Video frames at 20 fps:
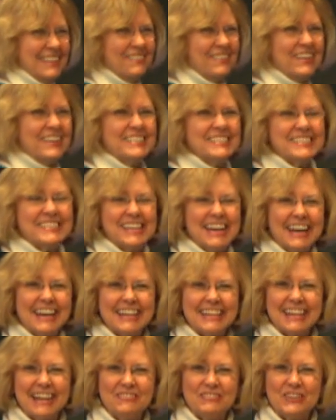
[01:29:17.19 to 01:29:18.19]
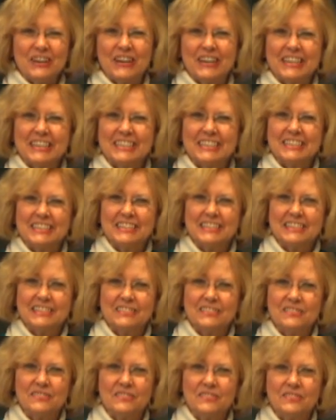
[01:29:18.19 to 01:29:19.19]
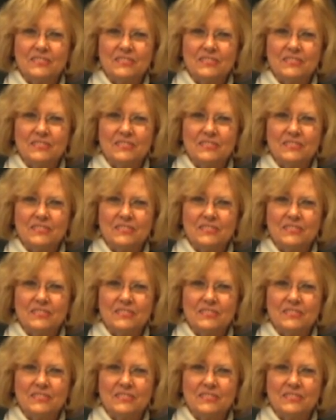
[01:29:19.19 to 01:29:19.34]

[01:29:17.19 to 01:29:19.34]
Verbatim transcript: what did you say? I'm sorry. Um,